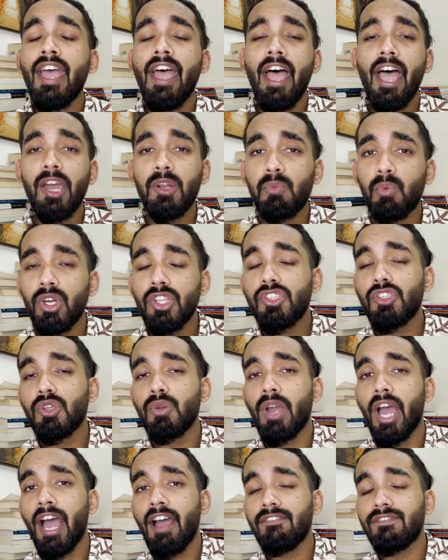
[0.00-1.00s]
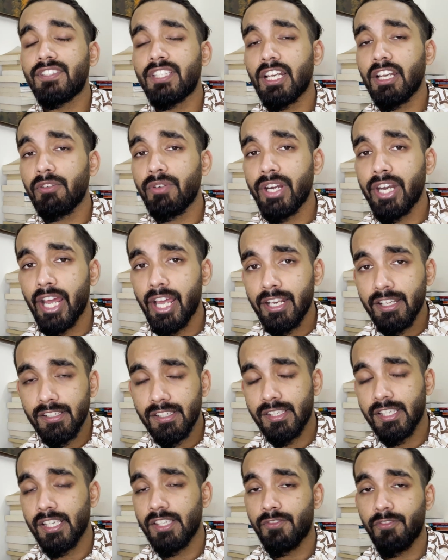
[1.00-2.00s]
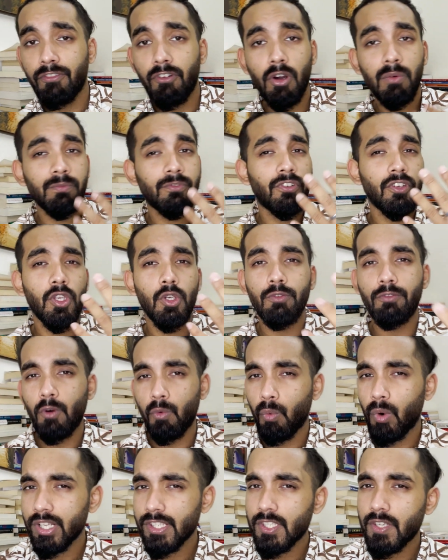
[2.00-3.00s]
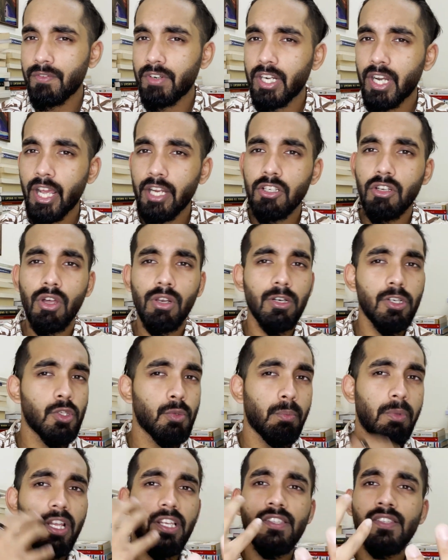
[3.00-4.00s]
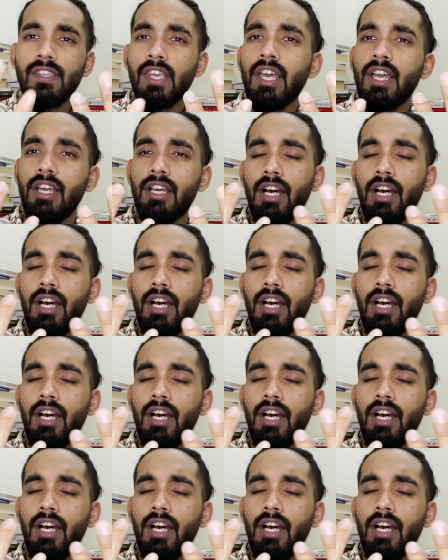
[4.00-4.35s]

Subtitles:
And once you have Delaware LLCs formed for you for $179 plus